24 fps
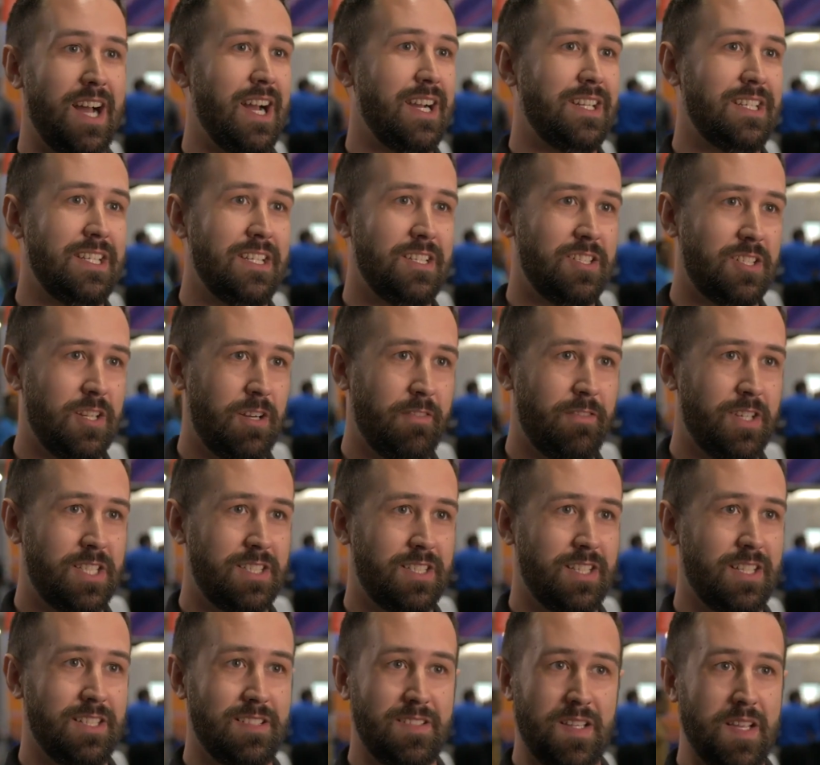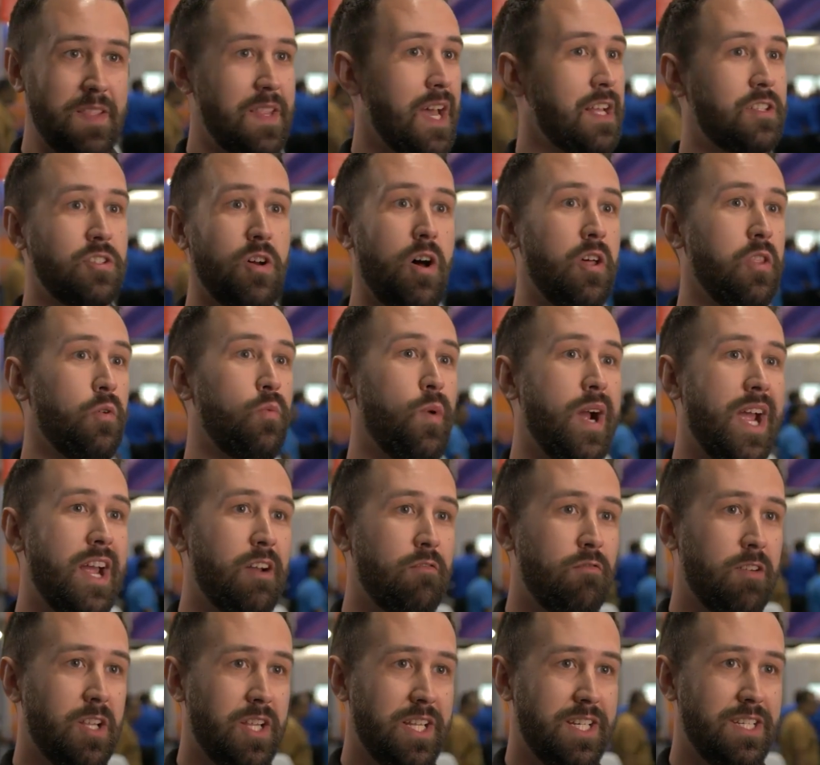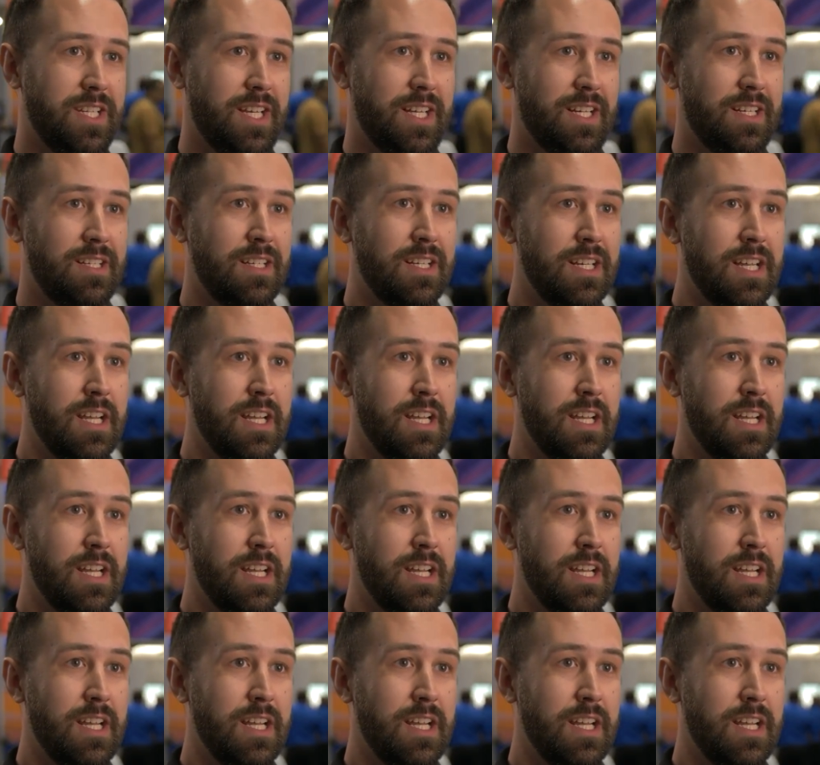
IT services, and that's all the WAN really did.